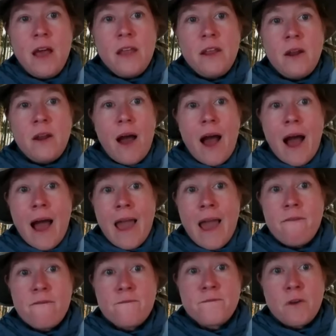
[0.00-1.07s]
You know, I
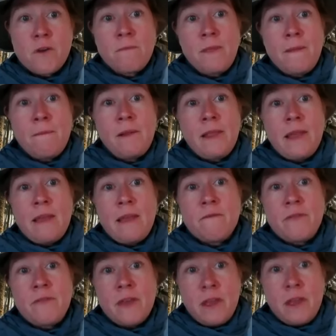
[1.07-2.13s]
firmly believe
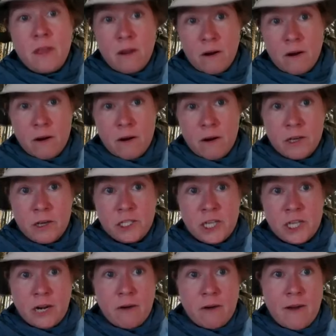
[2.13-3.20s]
that your
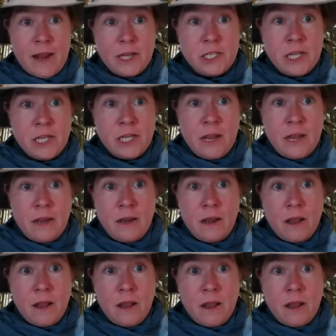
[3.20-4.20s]
generation,